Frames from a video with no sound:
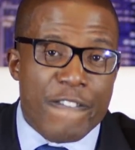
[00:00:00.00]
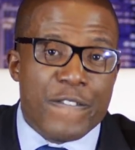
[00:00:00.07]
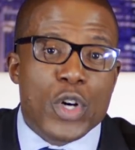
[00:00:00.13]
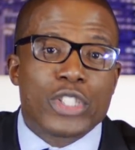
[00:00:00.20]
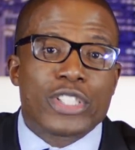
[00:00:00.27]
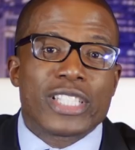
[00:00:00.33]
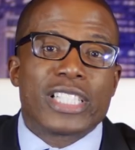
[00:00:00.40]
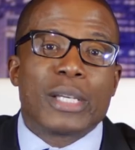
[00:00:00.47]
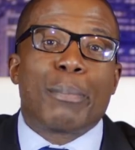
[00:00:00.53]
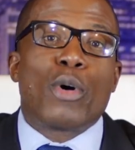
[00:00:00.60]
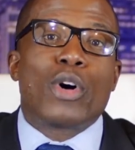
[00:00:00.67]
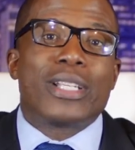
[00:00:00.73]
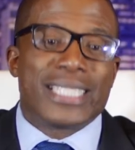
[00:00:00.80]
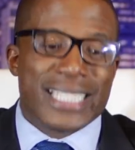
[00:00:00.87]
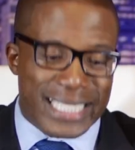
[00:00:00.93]
versus the
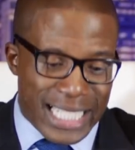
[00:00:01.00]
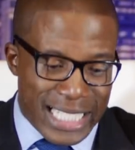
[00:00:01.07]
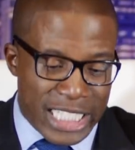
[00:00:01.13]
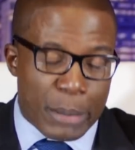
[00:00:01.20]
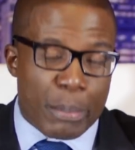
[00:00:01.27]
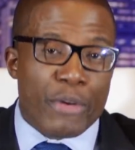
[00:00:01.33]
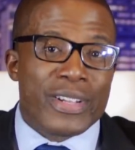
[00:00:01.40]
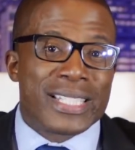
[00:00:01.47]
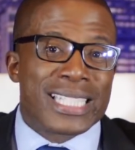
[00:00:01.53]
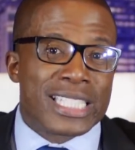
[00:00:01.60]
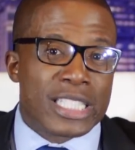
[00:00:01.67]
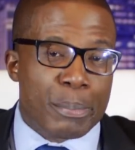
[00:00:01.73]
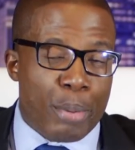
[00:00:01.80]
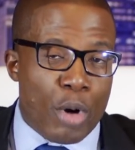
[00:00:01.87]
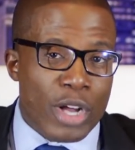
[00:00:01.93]
politics that separates
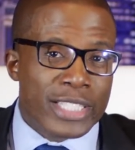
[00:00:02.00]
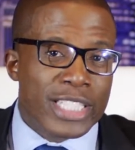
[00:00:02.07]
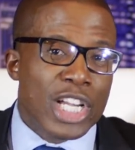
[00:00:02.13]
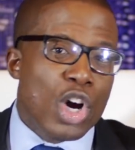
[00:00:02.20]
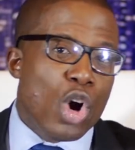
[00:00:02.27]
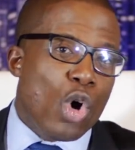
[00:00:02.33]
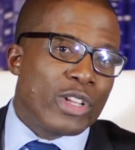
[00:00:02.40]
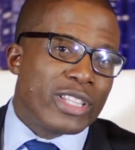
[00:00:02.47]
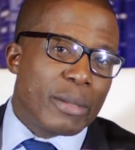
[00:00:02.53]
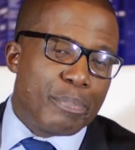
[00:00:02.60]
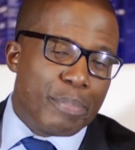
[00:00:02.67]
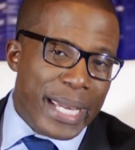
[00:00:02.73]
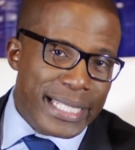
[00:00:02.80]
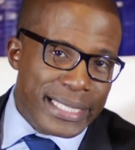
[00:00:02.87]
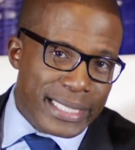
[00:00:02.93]
us apart on the
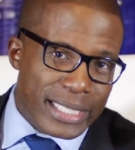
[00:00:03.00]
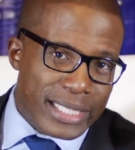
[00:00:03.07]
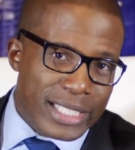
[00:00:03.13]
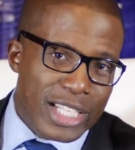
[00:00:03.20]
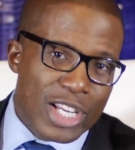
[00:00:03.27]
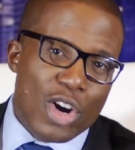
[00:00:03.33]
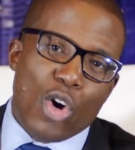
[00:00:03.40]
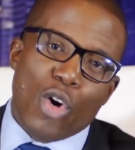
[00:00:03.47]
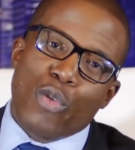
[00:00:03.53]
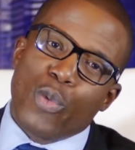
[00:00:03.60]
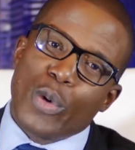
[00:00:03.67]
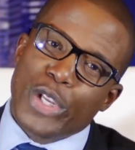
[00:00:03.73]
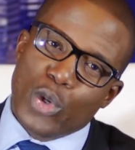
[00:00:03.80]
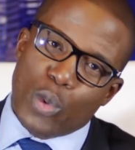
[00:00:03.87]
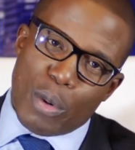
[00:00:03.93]
basis of
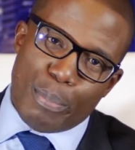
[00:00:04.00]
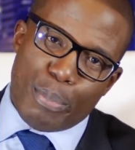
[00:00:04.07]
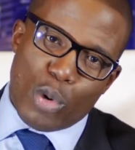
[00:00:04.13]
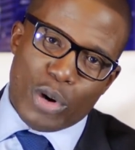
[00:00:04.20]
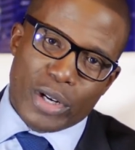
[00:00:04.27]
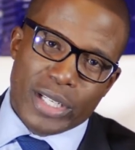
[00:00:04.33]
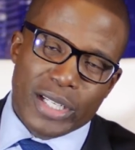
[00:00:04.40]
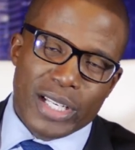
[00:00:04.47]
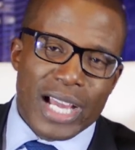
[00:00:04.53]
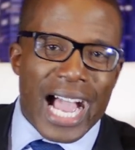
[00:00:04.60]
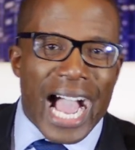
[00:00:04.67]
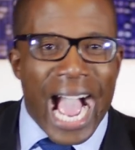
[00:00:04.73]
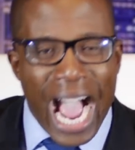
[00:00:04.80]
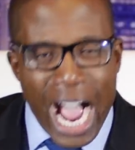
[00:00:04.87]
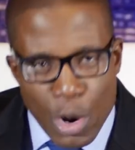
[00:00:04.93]
where you were born,
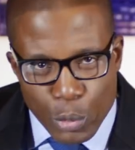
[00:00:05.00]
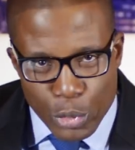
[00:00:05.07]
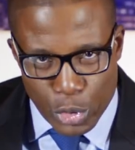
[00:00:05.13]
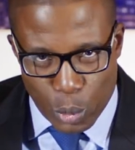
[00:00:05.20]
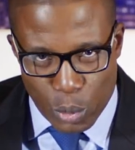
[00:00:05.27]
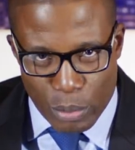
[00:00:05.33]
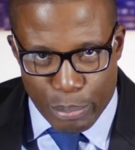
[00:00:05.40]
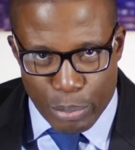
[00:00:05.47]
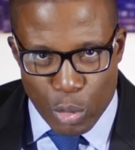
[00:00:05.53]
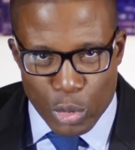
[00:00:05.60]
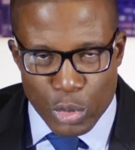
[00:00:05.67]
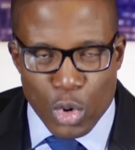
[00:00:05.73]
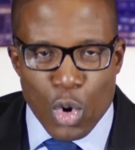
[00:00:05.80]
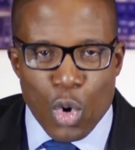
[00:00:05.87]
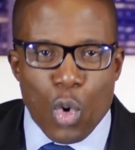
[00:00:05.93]
how you were
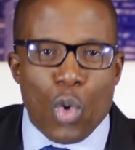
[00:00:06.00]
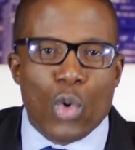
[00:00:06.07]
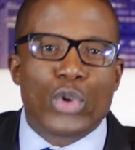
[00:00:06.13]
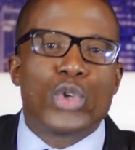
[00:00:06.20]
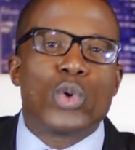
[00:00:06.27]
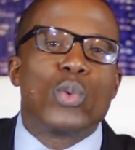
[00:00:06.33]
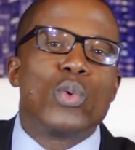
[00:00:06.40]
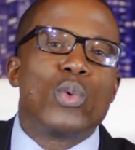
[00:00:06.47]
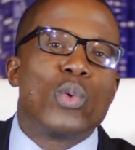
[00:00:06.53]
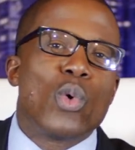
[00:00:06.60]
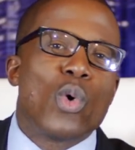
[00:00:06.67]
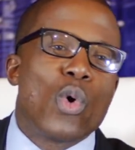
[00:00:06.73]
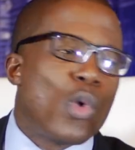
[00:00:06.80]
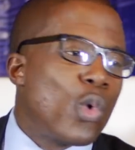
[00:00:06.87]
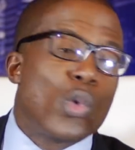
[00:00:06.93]
born, or
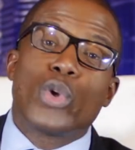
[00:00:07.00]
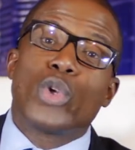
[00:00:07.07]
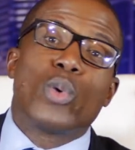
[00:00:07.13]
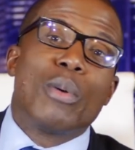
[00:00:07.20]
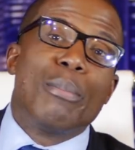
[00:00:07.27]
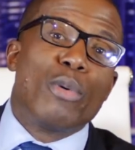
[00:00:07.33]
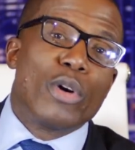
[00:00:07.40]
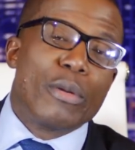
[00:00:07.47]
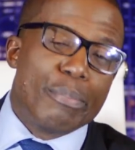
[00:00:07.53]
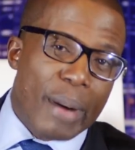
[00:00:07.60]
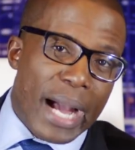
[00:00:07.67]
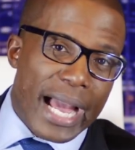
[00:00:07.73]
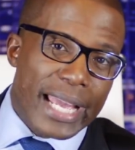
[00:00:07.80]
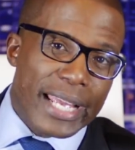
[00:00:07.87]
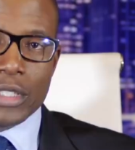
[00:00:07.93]
who you were born
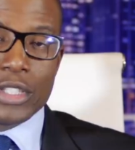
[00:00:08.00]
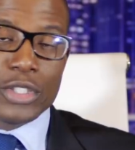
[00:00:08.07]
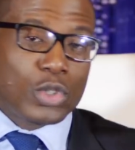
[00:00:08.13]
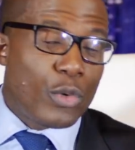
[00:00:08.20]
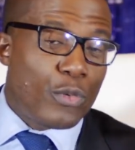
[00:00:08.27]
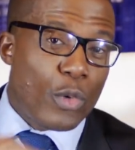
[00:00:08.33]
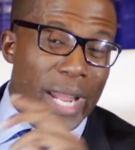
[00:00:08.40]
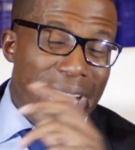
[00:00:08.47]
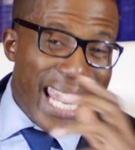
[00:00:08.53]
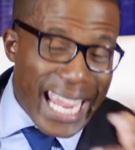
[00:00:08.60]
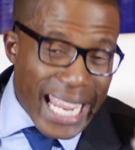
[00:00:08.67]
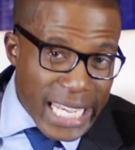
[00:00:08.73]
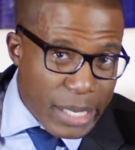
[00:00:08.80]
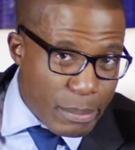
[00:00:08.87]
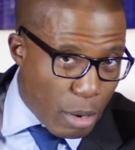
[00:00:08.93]
by. So for
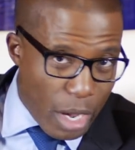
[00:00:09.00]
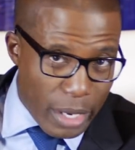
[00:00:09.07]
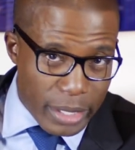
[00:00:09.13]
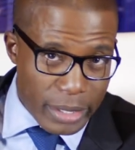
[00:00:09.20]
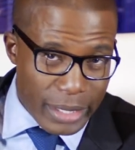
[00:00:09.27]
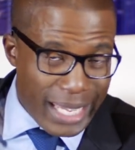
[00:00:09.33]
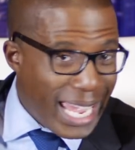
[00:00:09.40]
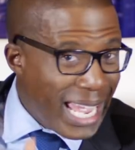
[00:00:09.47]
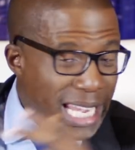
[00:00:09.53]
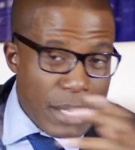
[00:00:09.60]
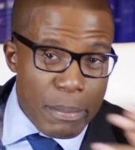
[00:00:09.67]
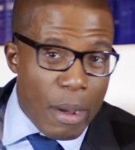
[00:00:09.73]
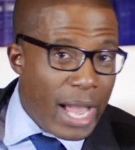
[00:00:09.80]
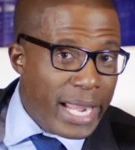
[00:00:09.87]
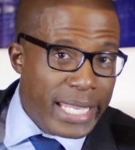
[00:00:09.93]

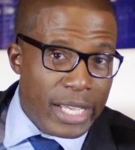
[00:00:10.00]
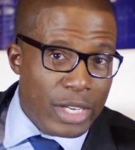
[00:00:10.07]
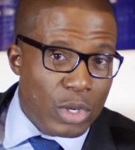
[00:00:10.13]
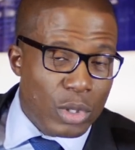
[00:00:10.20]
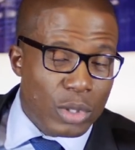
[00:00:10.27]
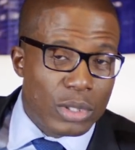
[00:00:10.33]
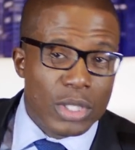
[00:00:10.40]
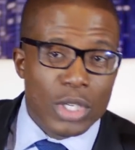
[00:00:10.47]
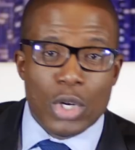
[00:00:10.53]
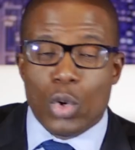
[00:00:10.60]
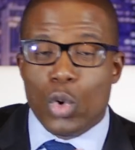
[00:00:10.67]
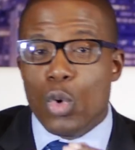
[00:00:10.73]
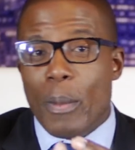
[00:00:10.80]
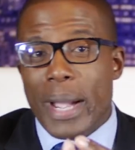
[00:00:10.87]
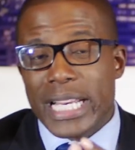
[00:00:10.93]
anybody at all
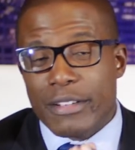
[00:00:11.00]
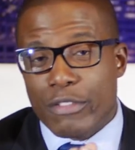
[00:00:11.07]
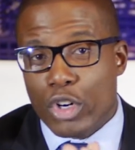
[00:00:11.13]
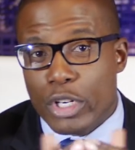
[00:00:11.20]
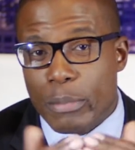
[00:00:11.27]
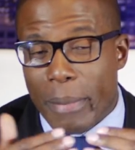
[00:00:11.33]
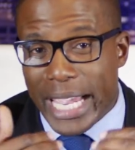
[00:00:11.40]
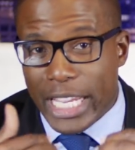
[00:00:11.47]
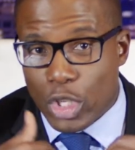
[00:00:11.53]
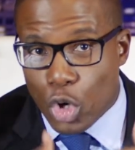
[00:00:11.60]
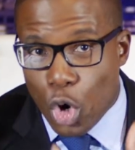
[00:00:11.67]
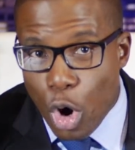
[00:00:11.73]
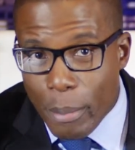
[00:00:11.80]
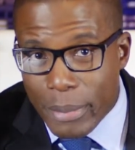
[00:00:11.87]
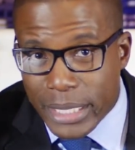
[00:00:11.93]
who might have heard my
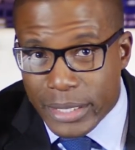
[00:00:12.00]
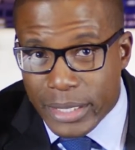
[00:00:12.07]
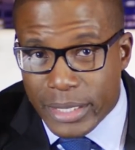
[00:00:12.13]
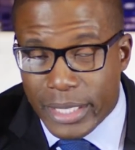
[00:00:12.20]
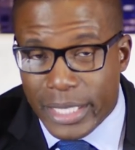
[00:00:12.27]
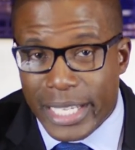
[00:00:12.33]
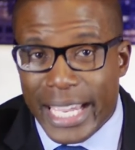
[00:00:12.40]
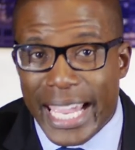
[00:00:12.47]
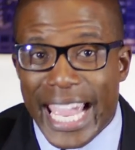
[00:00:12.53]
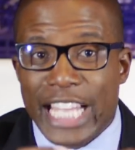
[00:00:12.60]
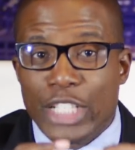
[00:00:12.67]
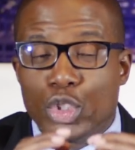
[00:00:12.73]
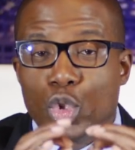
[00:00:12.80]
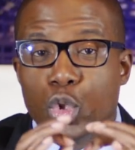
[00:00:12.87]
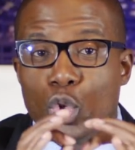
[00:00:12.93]
comments
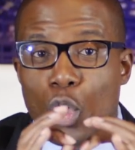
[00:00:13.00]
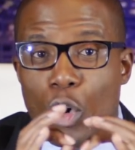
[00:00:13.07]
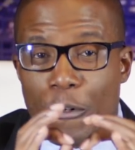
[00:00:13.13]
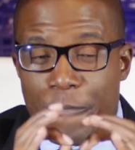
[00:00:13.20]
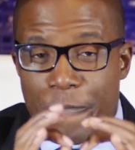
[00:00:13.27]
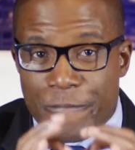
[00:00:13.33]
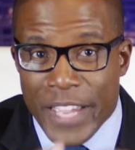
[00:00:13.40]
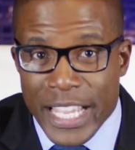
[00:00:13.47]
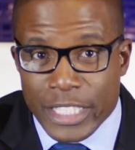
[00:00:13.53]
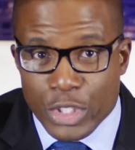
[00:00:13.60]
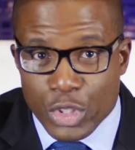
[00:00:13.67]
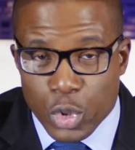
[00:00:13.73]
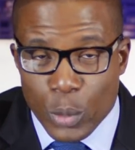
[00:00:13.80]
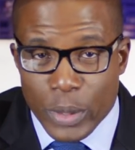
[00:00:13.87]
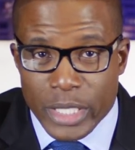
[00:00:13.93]
and took offense
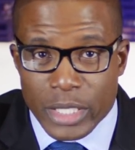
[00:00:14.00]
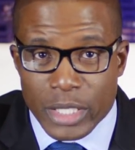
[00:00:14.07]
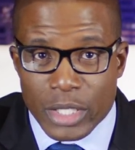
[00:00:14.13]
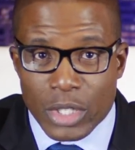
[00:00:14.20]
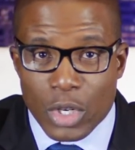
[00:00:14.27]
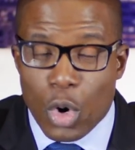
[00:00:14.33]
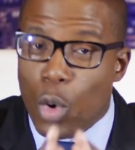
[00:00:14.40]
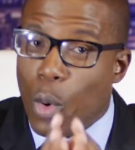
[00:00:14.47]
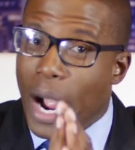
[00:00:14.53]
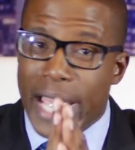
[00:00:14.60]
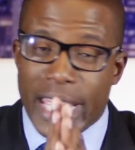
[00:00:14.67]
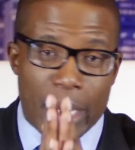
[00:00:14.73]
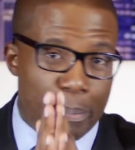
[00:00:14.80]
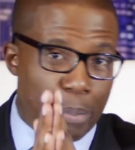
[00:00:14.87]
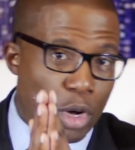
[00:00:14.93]
to it, I
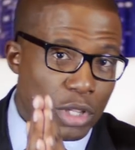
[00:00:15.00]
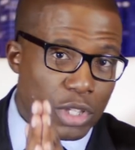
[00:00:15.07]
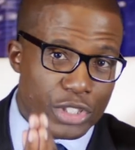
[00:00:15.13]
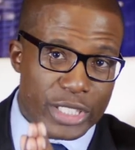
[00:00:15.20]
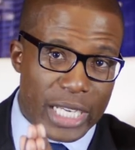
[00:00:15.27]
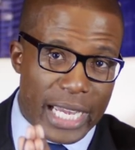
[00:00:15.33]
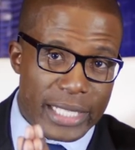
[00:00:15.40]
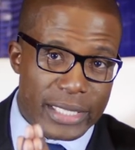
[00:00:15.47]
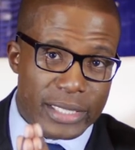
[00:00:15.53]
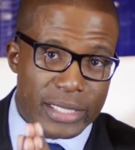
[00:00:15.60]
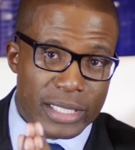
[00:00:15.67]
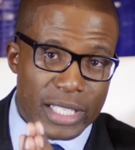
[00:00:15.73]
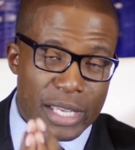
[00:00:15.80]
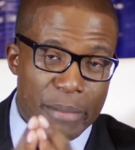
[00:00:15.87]
apologize.